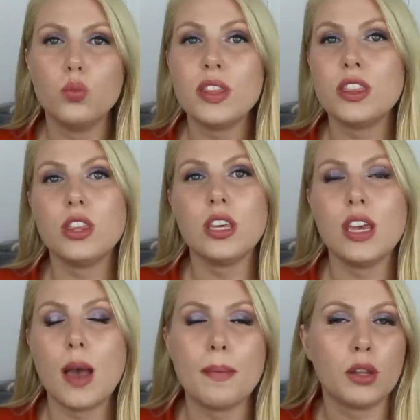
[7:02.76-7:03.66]
With
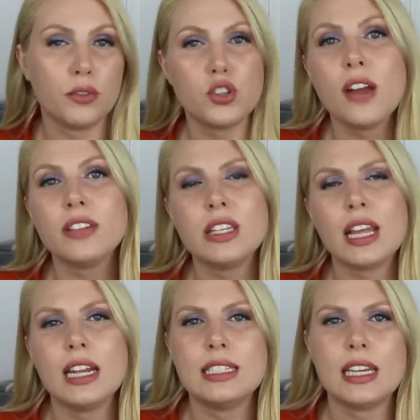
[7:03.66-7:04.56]
the amount of traveling
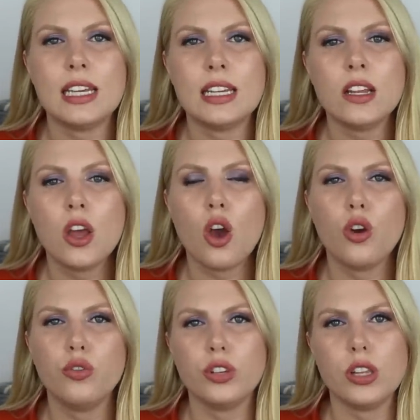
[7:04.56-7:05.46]
that I did
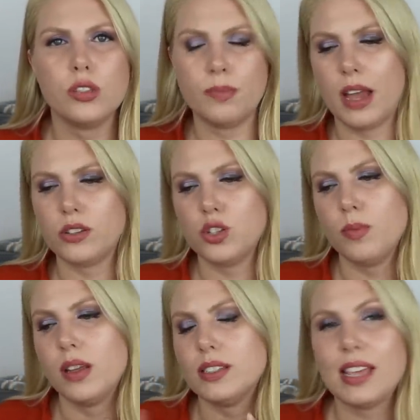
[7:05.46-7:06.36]
over the past 2
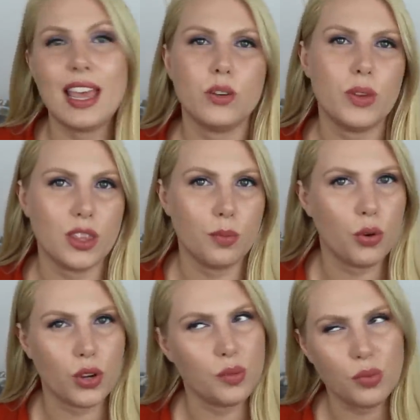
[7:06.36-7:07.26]
months, and with the
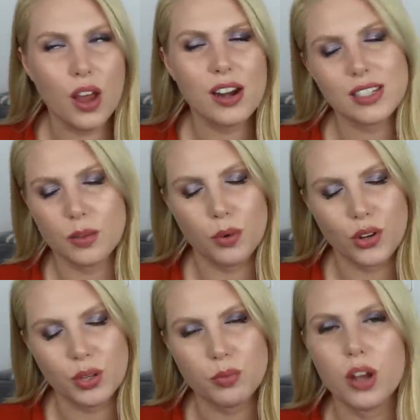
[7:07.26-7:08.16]
broken product, the
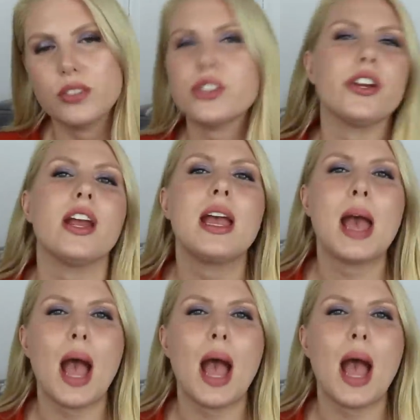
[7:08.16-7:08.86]
broken bronzer,